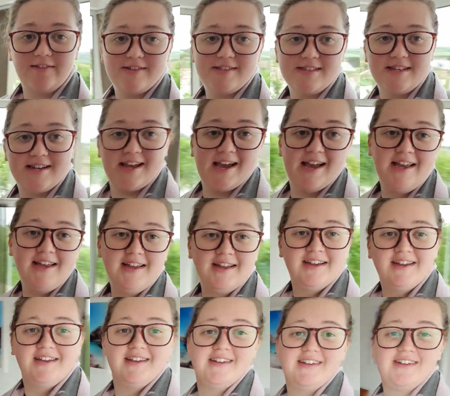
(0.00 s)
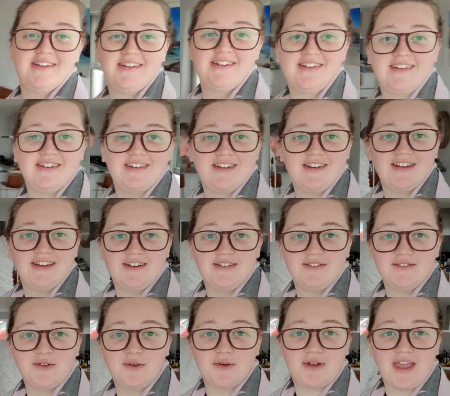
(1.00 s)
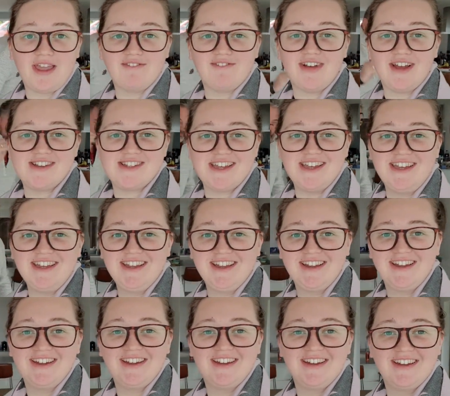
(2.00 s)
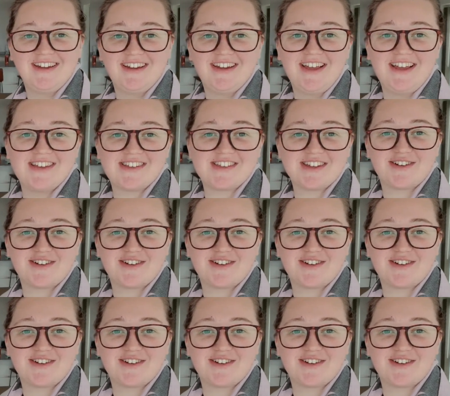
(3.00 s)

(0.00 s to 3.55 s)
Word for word: today. we're getting ready. Here's the